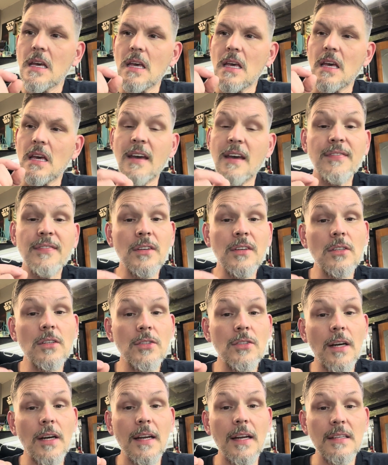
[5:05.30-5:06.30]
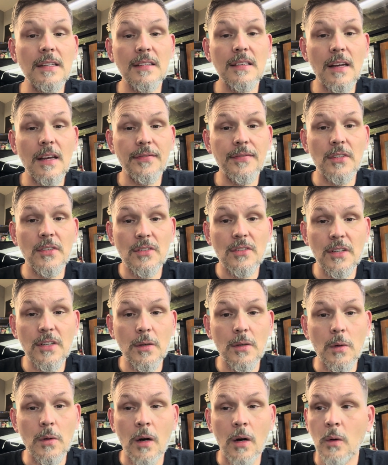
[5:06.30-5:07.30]
If you're trying to set for
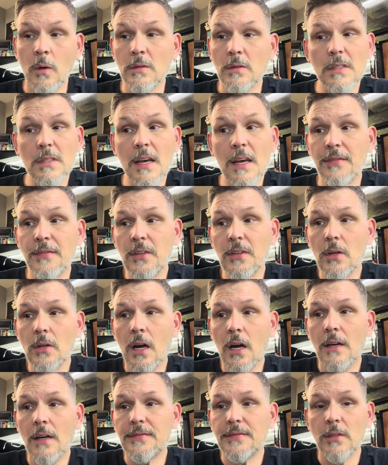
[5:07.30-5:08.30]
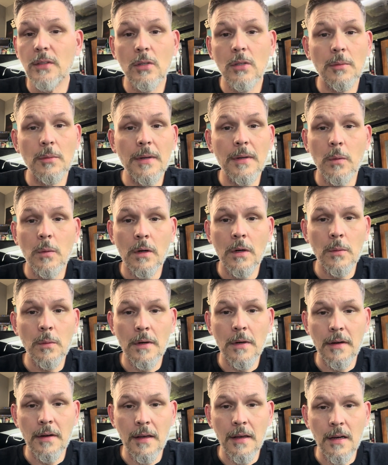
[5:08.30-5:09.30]
0, if you're off a little bit one way
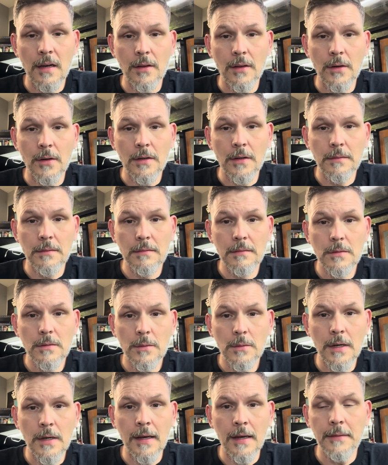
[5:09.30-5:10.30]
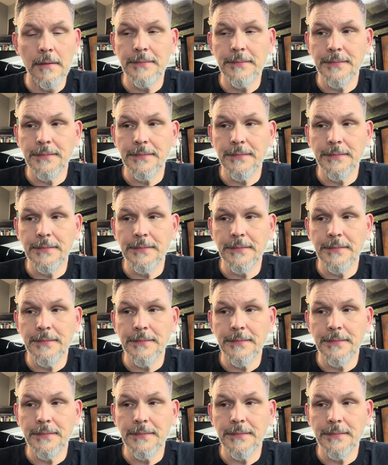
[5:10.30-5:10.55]
or the other, right?